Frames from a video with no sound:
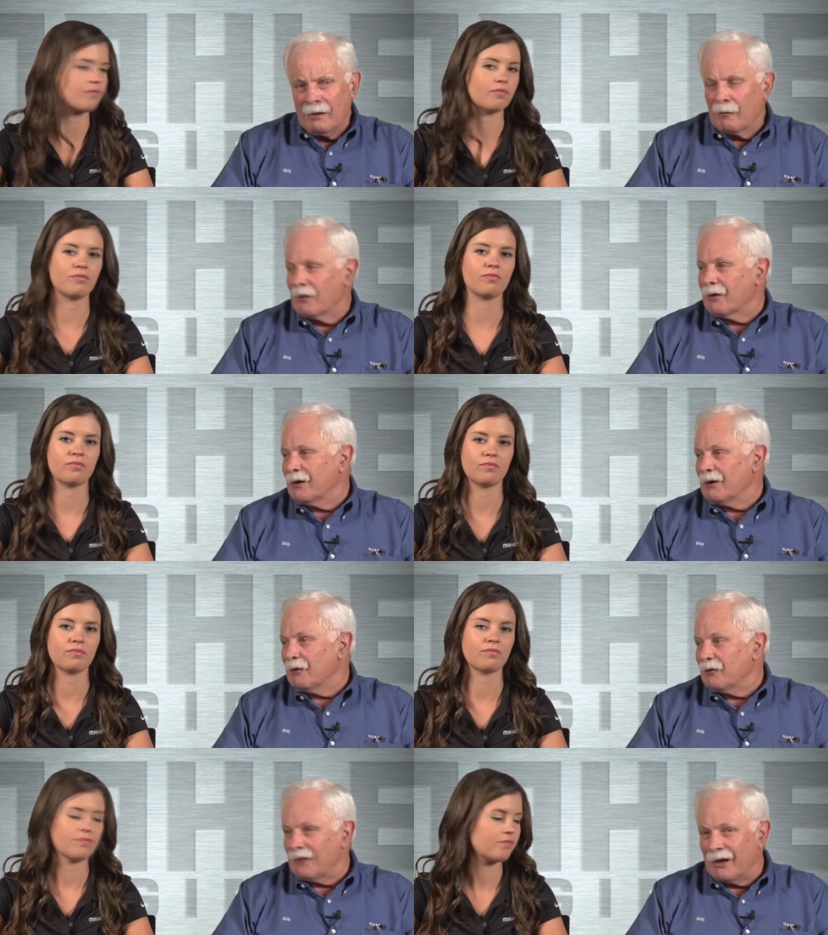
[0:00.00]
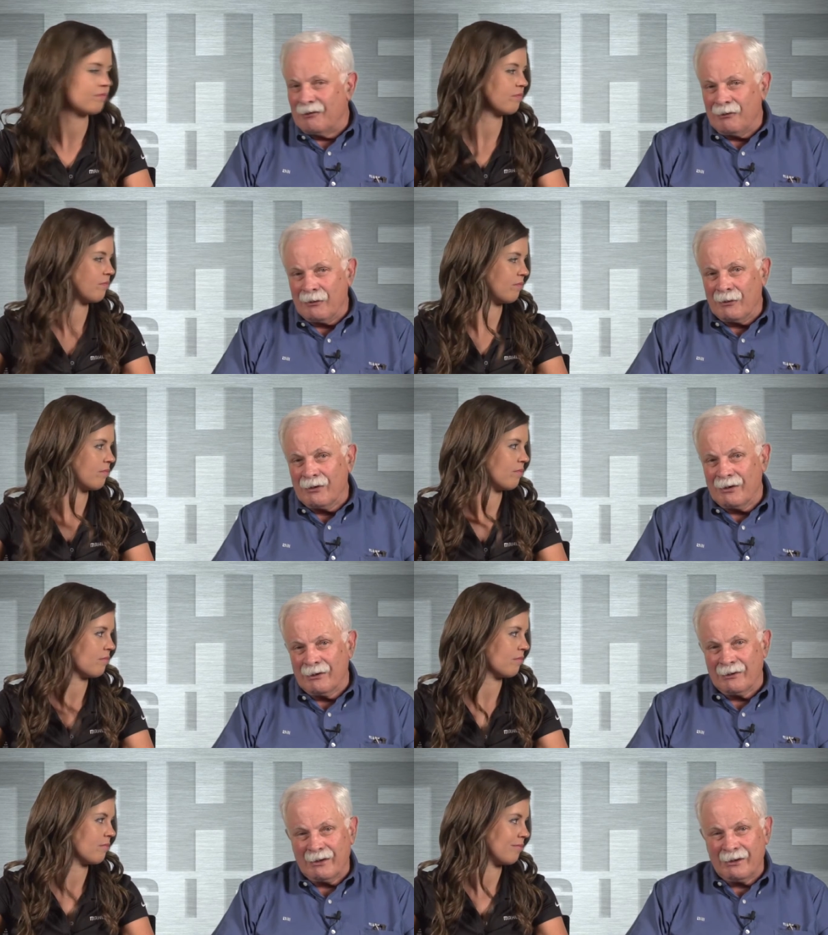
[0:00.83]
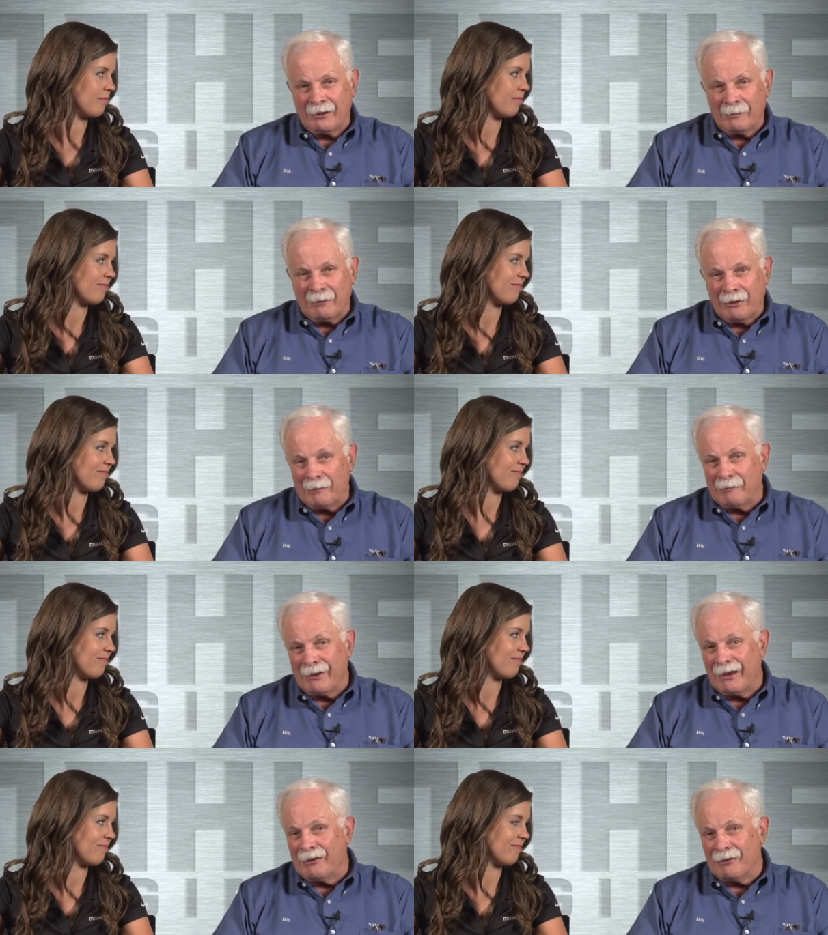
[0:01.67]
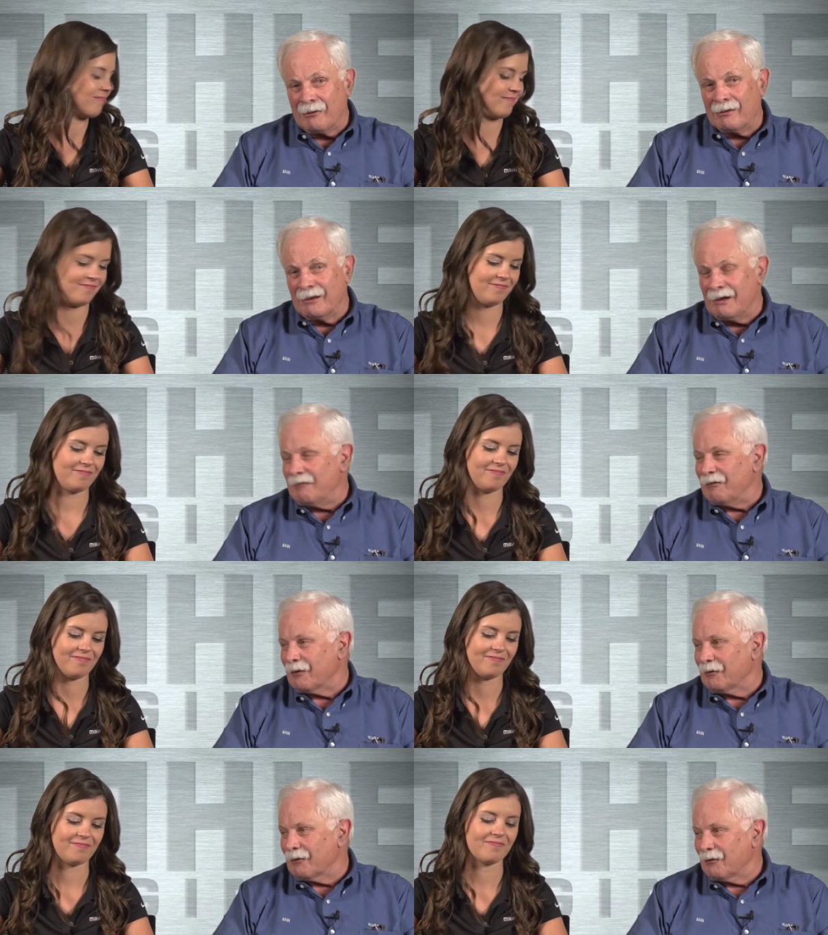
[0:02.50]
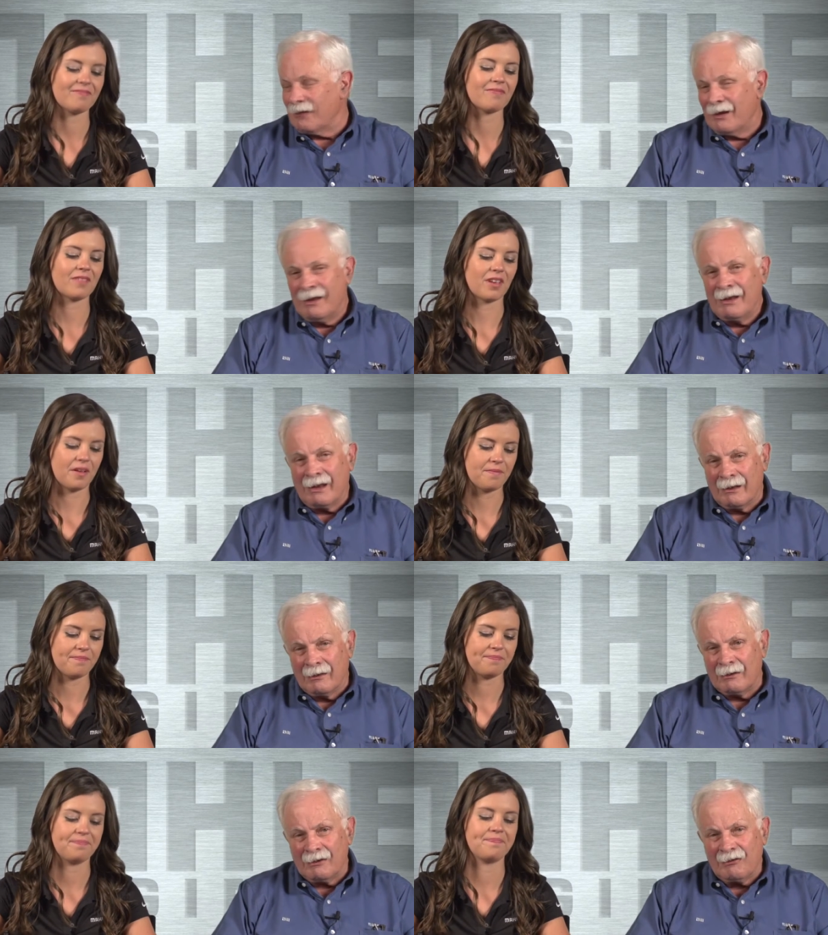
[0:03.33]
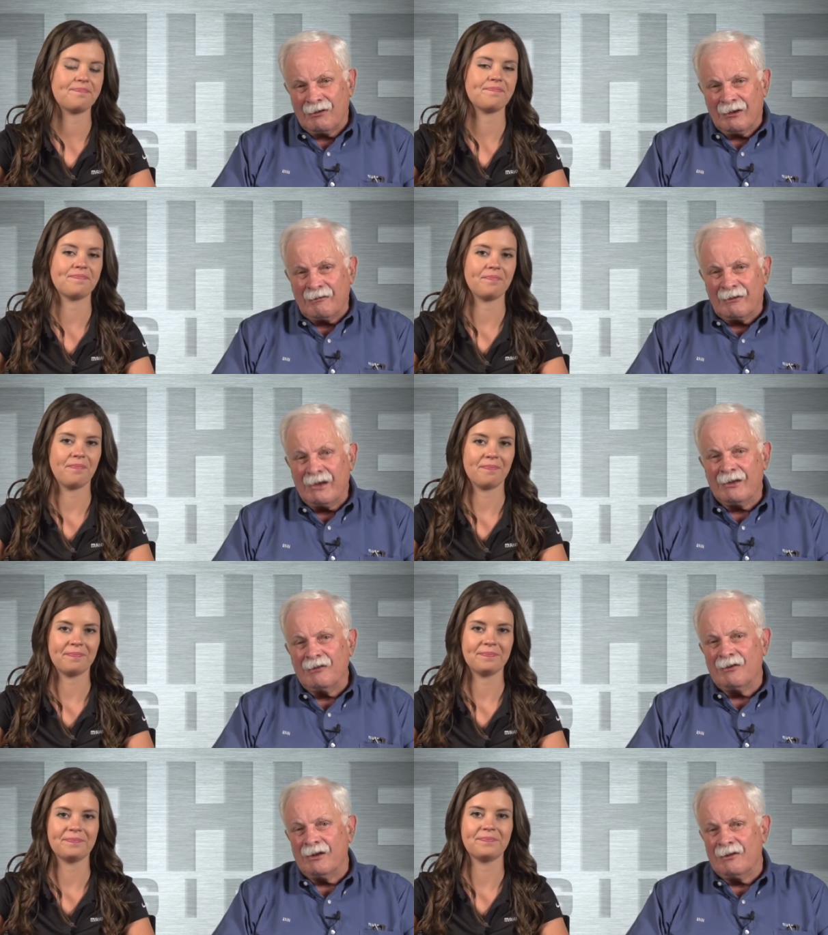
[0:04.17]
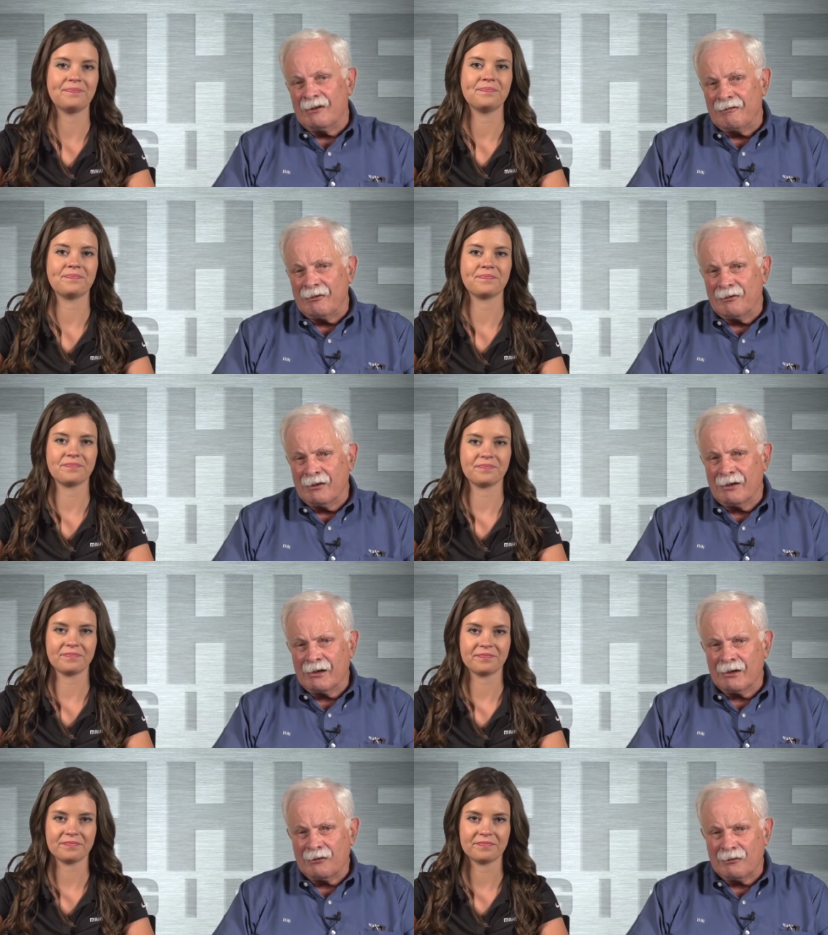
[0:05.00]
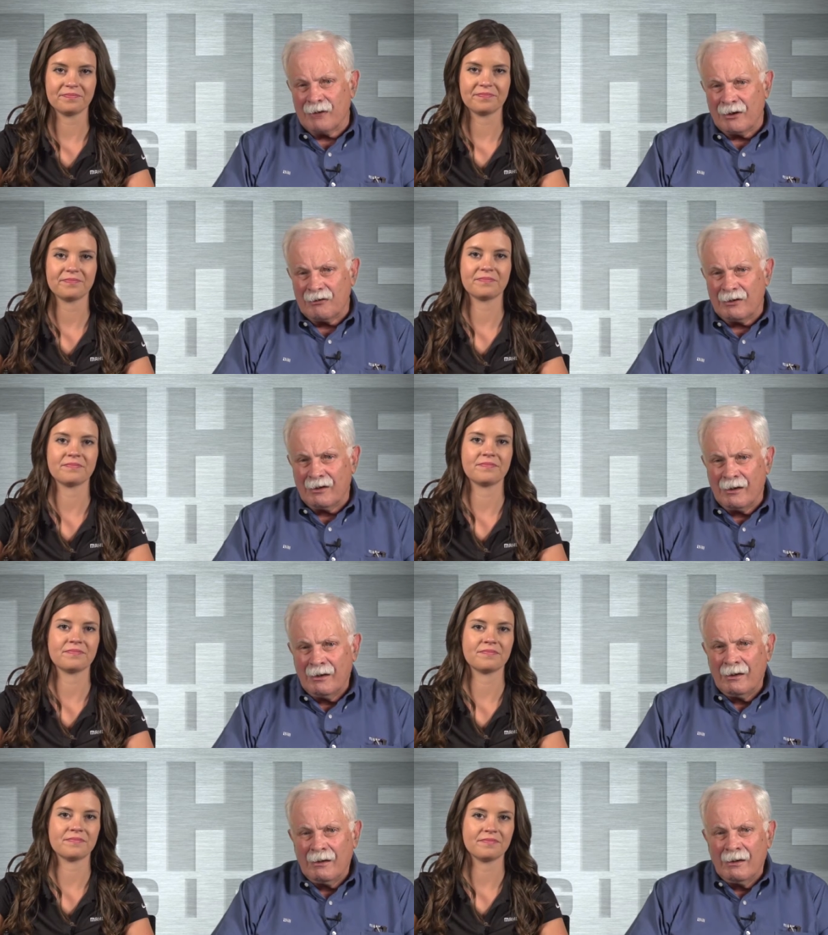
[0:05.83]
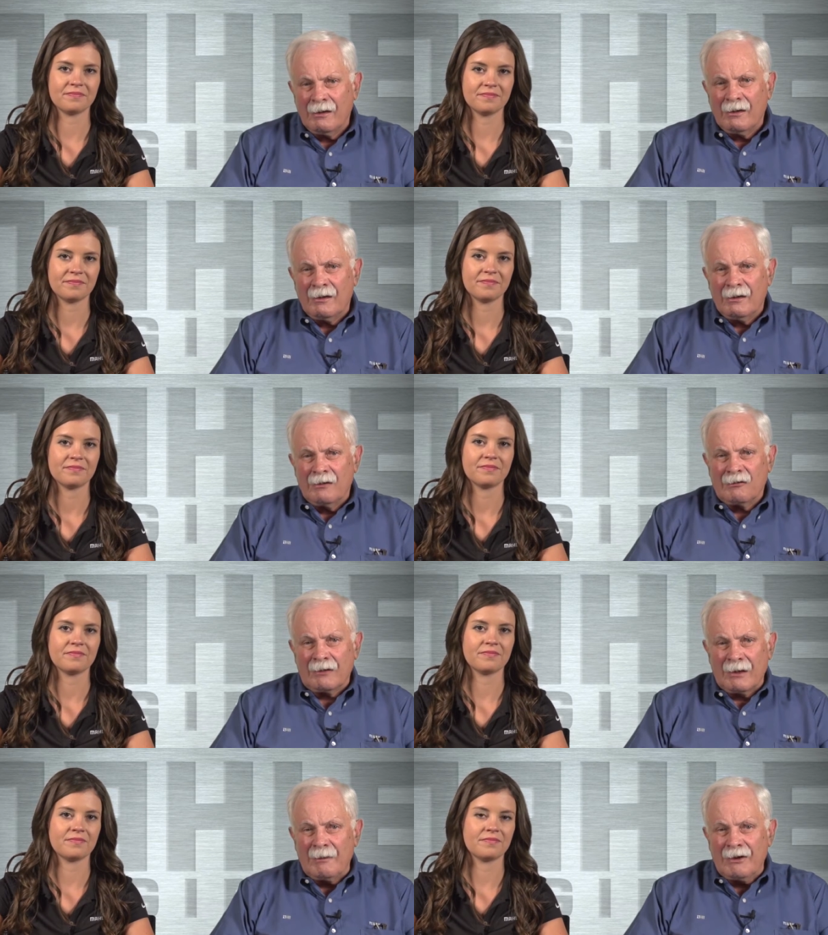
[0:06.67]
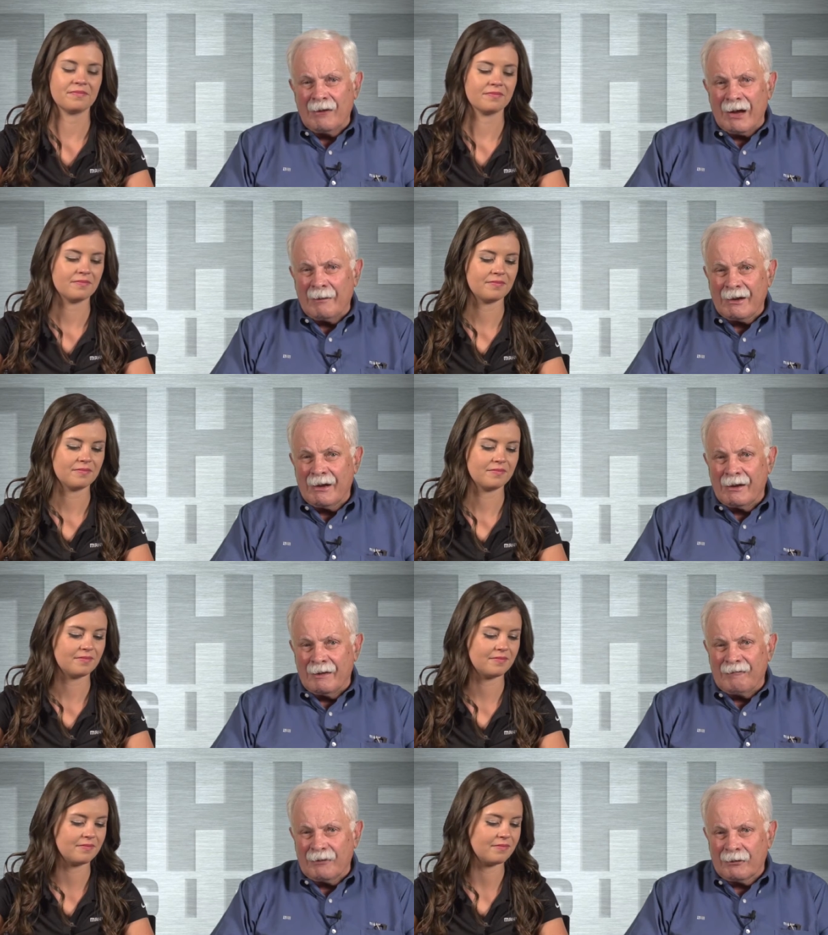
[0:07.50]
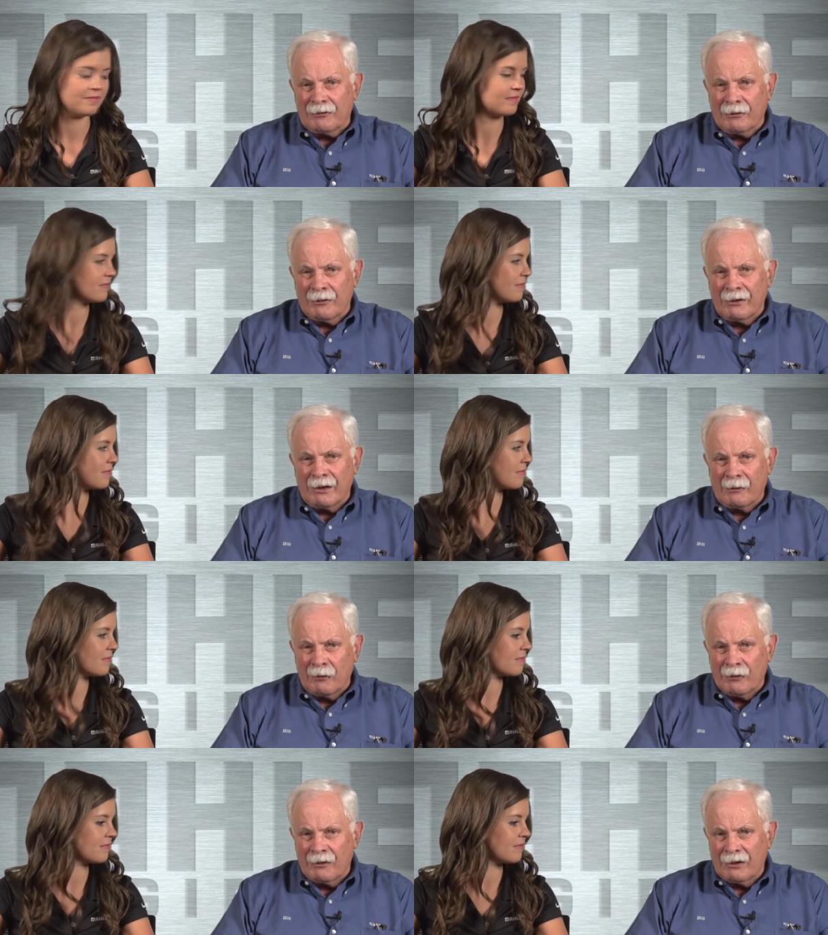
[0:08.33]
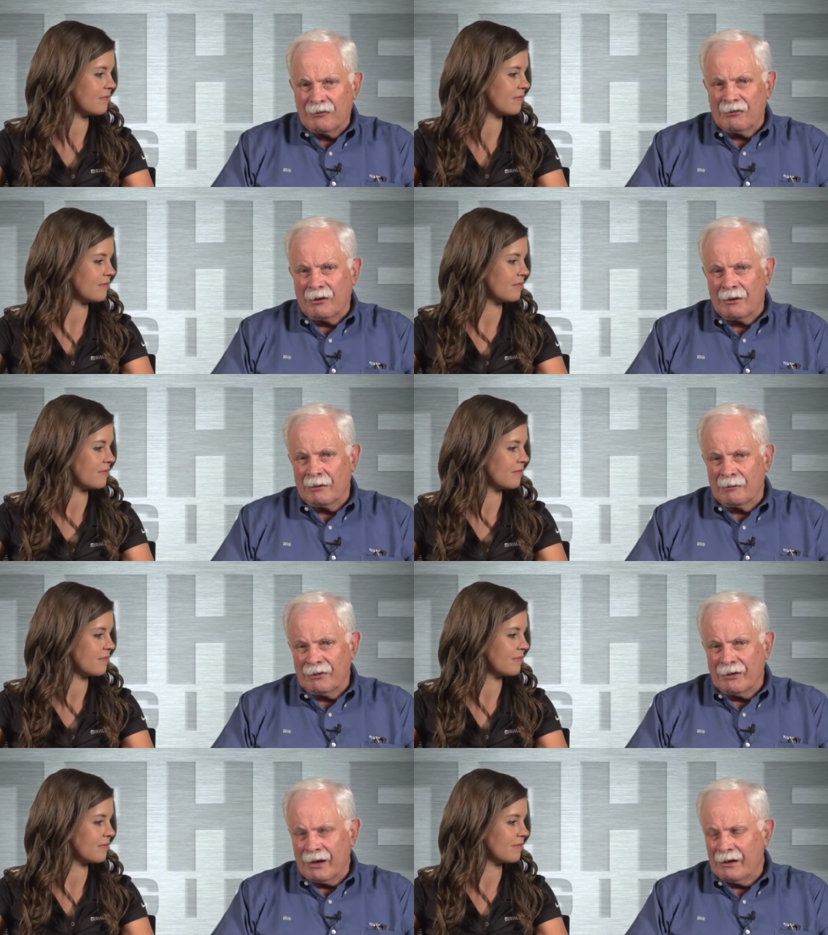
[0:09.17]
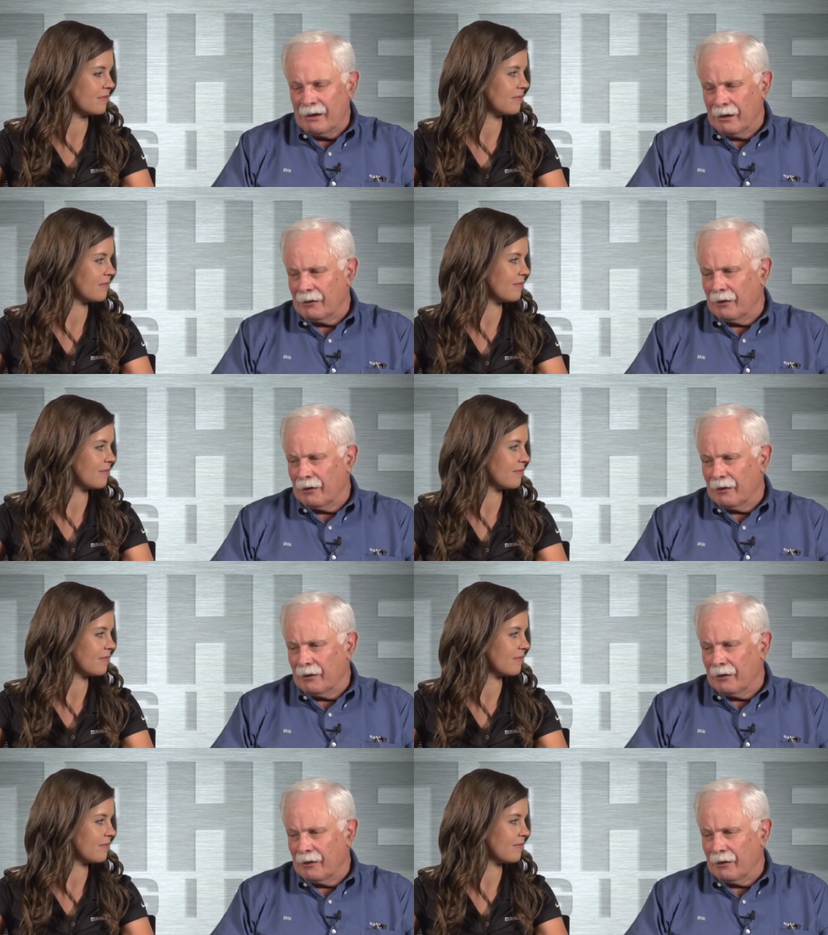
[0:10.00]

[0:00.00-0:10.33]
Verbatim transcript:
Speaker 1: We're going to use that tool here to cut apart brand new clean filters okay. and look and see if we can see a difference in the construction. So let me grab a filter and we'll get started with that can